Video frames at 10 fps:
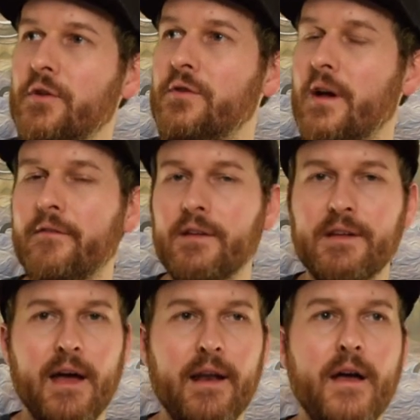You definitely
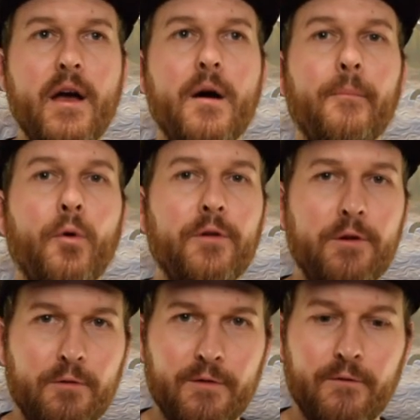get more
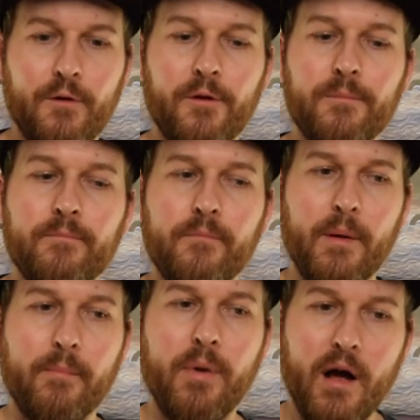youthful
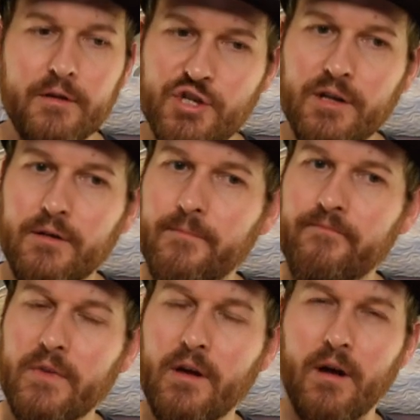but pungent
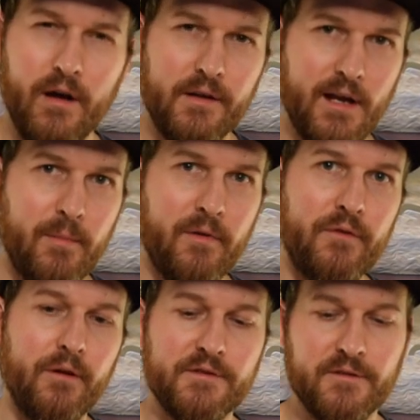type of
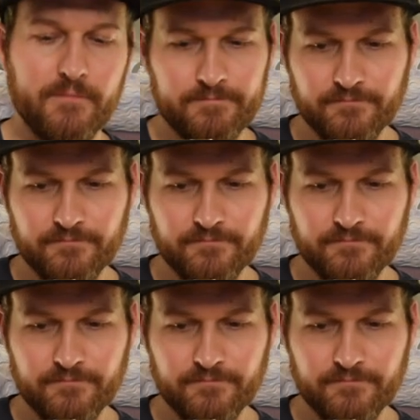notes.